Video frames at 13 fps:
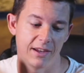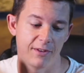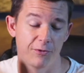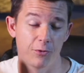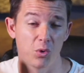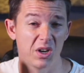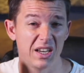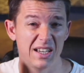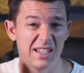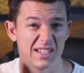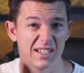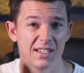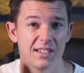40 to
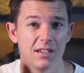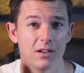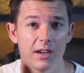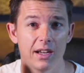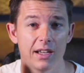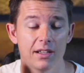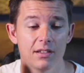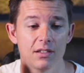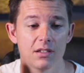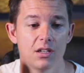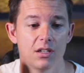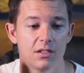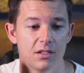60 grand
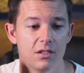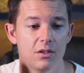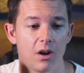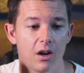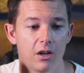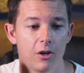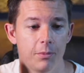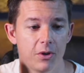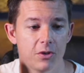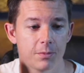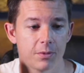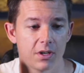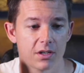to do audio
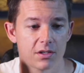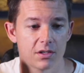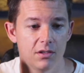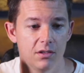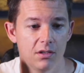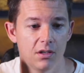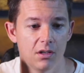post production.